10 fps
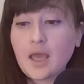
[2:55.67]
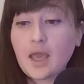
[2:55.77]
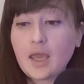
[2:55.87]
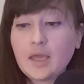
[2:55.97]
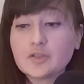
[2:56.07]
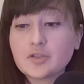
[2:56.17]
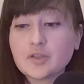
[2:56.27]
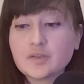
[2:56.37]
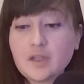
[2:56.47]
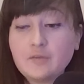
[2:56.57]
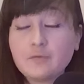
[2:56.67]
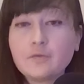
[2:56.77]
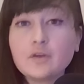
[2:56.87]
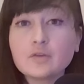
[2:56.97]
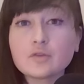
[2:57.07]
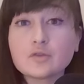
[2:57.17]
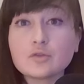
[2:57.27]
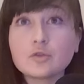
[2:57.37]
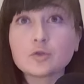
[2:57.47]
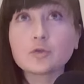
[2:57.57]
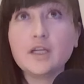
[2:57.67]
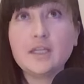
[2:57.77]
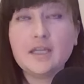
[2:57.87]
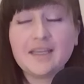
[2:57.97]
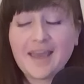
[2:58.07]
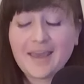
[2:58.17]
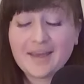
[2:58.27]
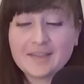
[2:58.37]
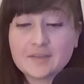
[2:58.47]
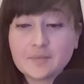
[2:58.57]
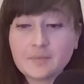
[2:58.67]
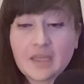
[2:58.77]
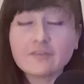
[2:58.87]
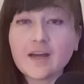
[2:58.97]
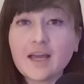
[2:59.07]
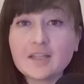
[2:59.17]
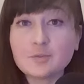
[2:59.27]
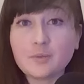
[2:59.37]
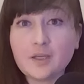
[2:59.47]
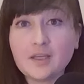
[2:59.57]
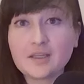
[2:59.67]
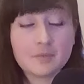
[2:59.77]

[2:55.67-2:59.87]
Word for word: it just it feels draining and if i had to pick